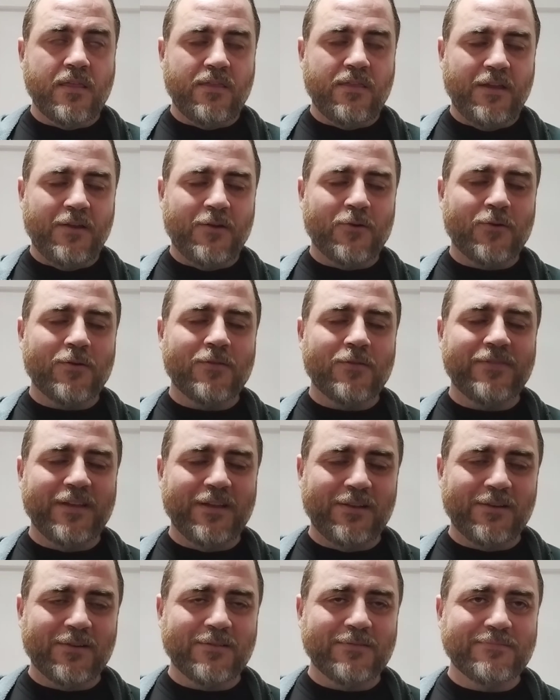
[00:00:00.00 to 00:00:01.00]
thinker or
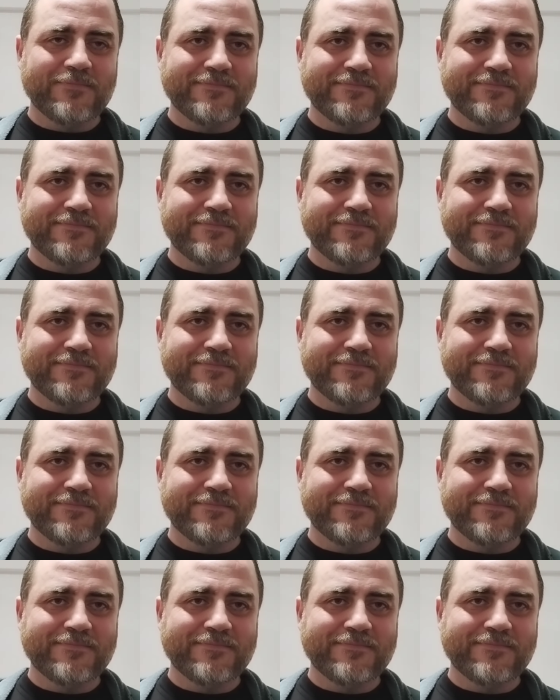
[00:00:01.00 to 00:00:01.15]
feeler,